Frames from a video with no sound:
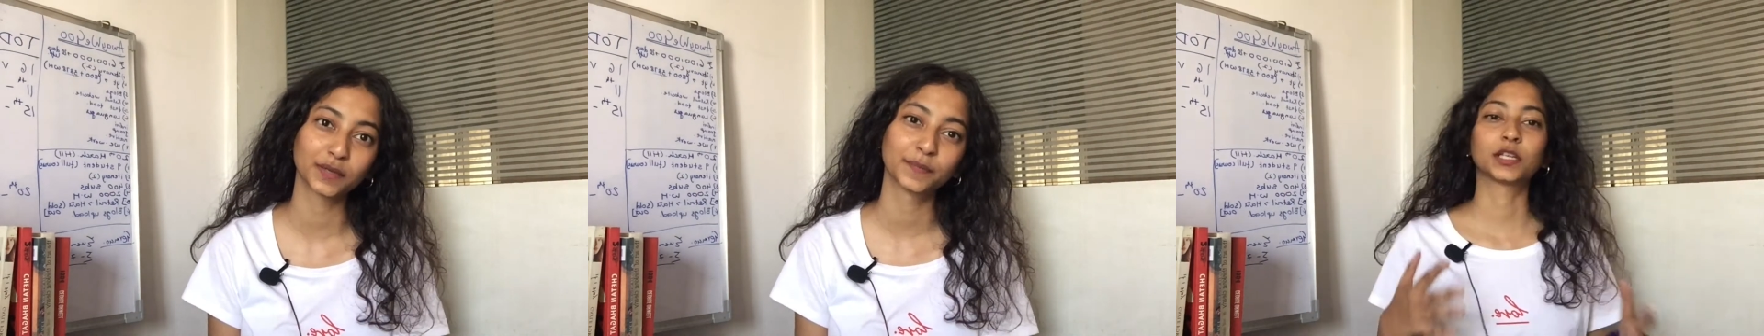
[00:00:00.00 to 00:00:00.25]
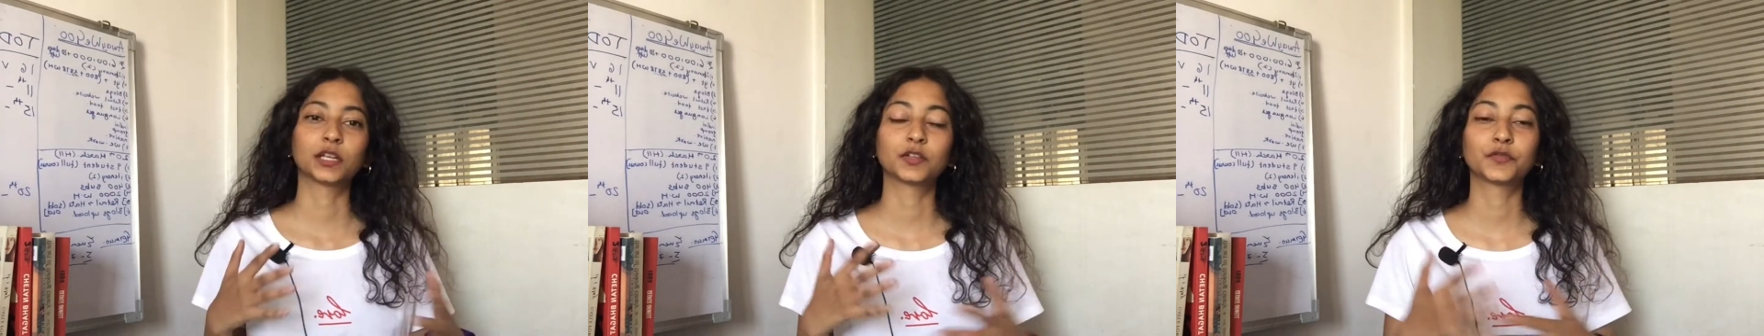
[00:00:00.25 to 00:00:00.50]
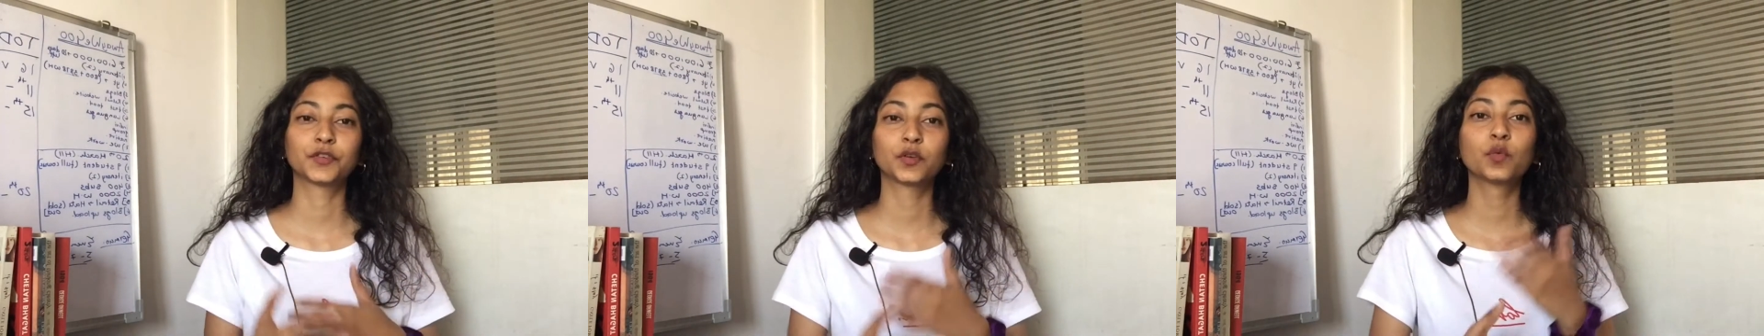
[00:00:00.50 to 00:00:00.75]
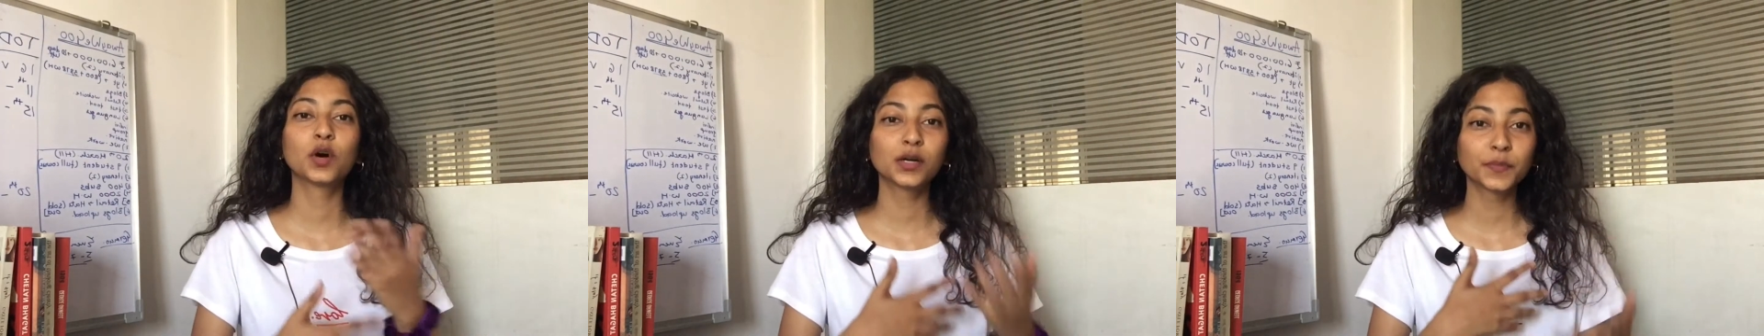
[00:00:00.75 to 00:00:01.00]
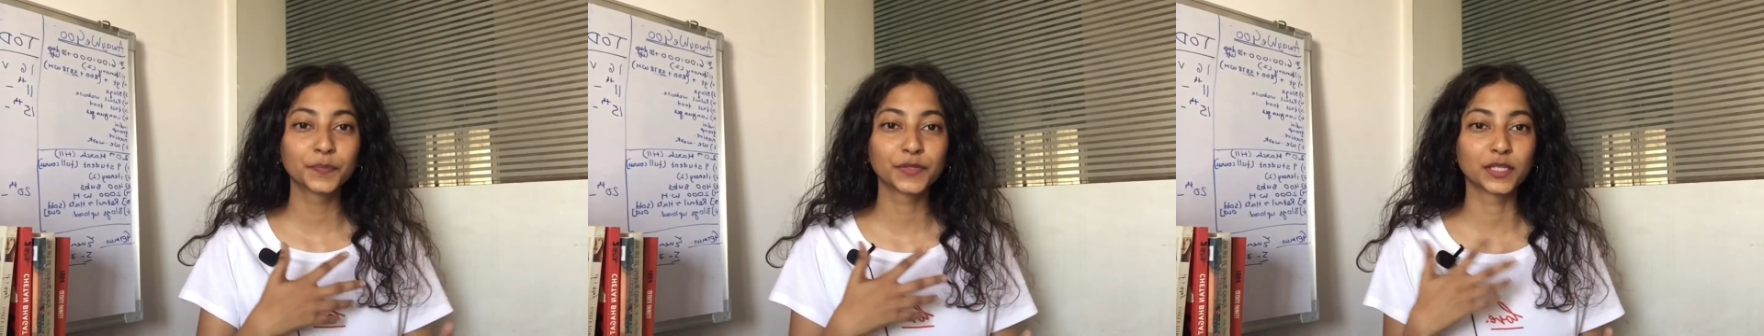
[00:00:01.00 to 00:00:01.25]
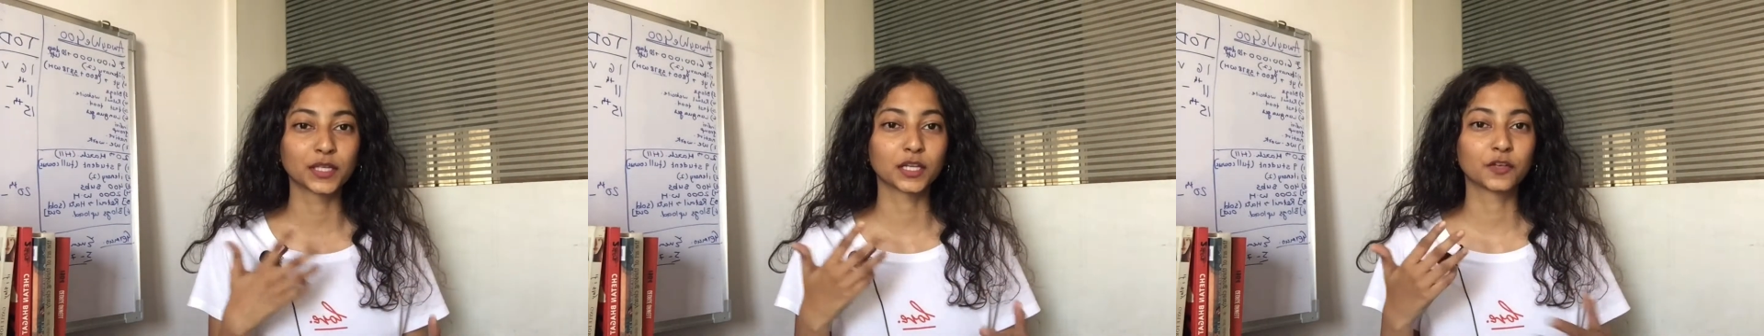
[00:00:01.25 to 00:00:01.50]
There are different verbs,
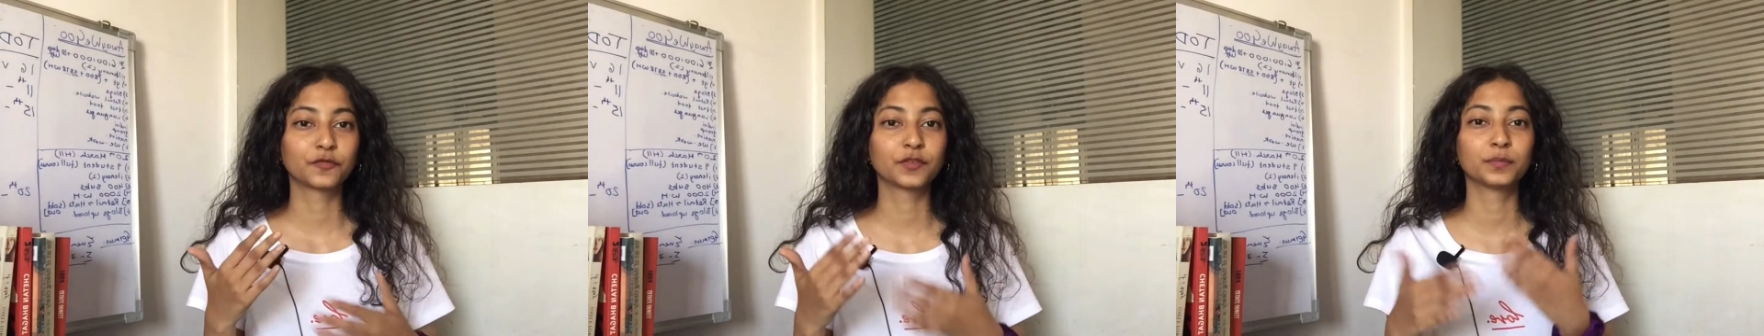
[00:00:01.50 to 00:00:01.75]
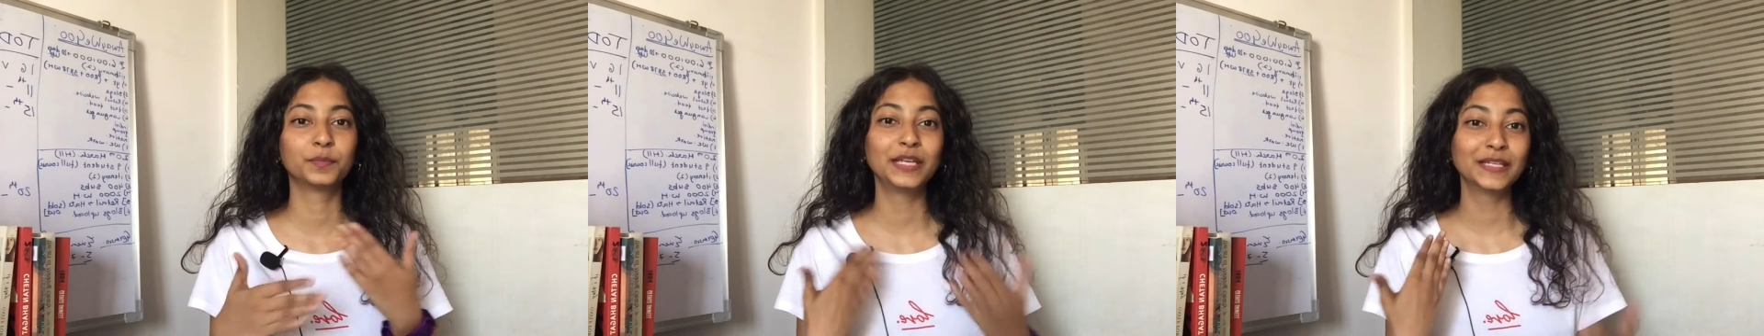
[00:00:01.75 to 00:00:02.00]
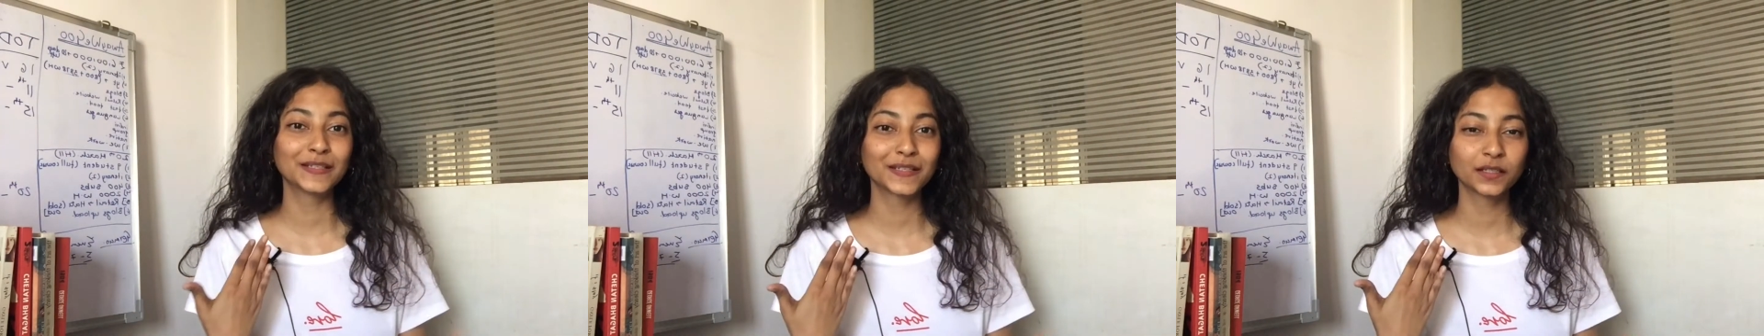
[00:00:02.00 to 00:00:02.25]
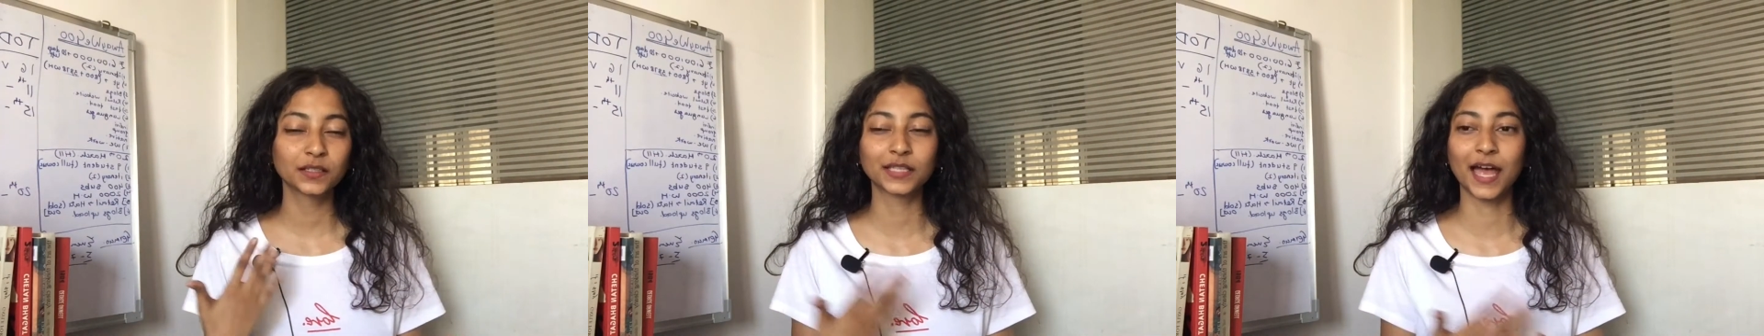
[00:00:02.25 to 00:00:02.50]
there are different meanings,